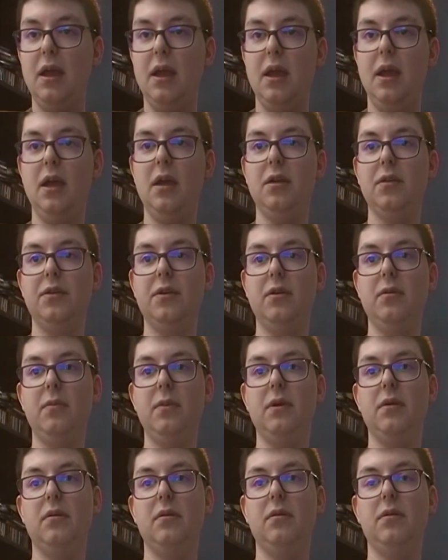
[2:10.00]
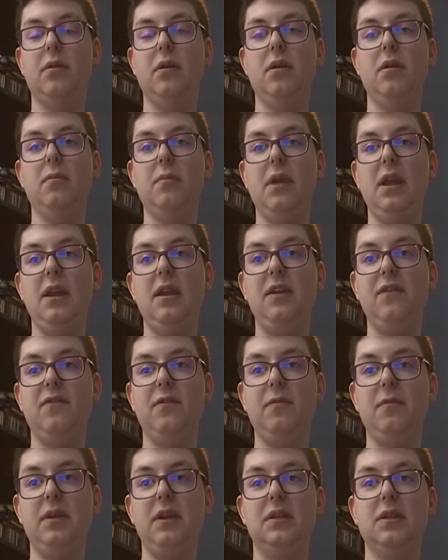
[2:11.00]
Hell, there there may
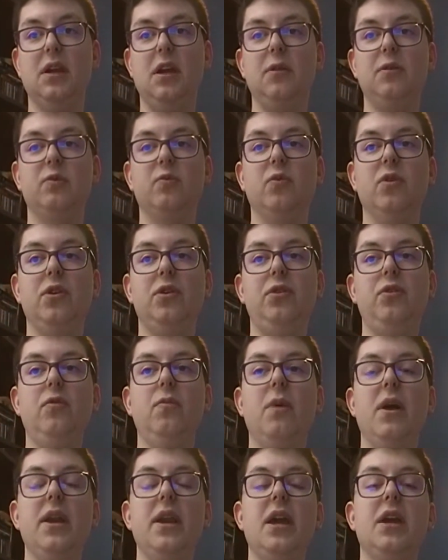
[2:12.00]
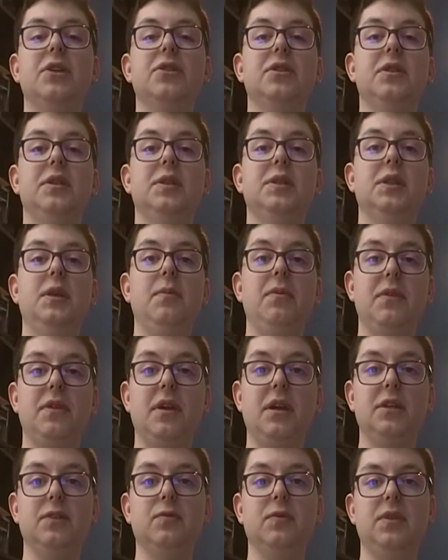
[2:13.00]
even be times where you might actually
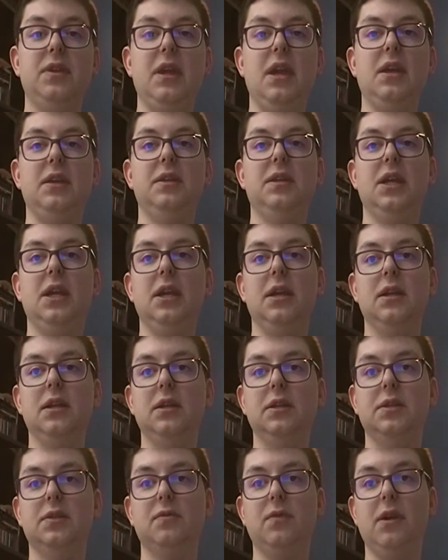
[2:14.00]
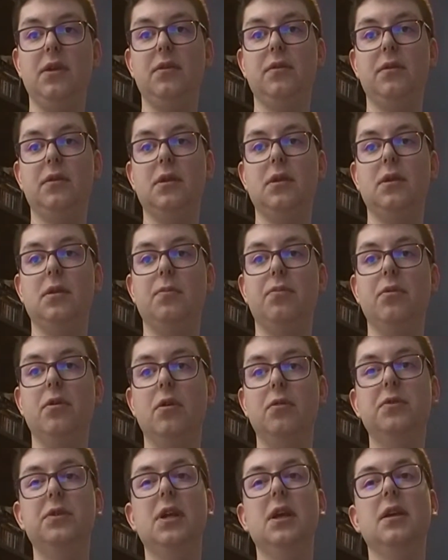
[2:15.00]
sympathize with the antagonist rather than the
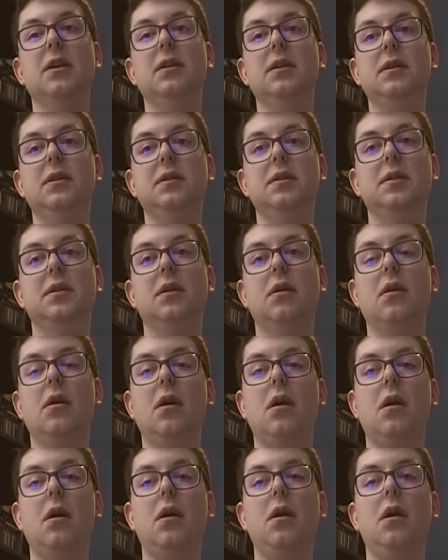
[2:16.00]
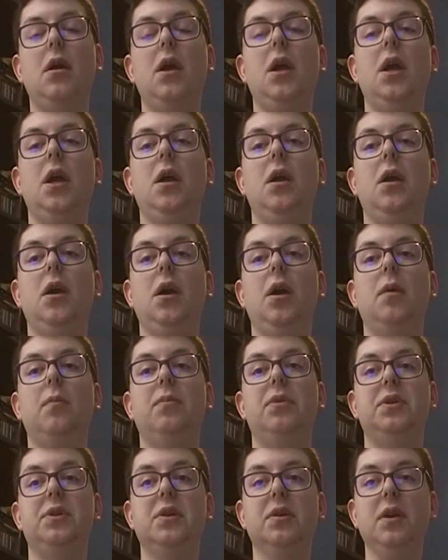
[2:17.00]
protagonist.
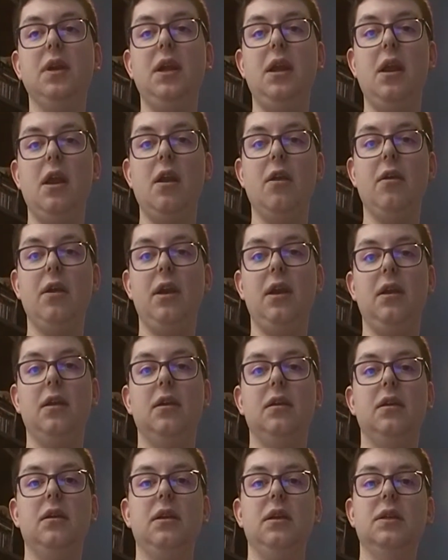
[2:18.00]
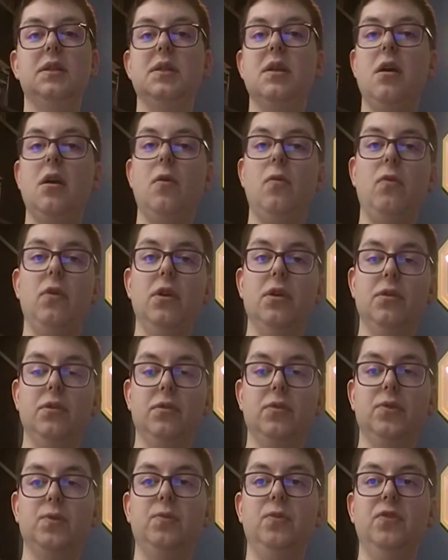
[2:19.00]
But Dirty Harry is not one of
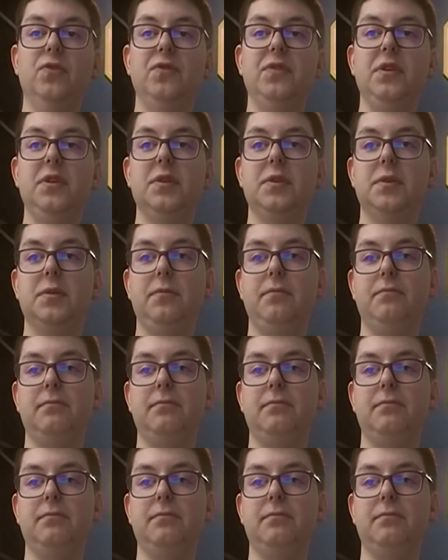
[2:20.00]
those movies.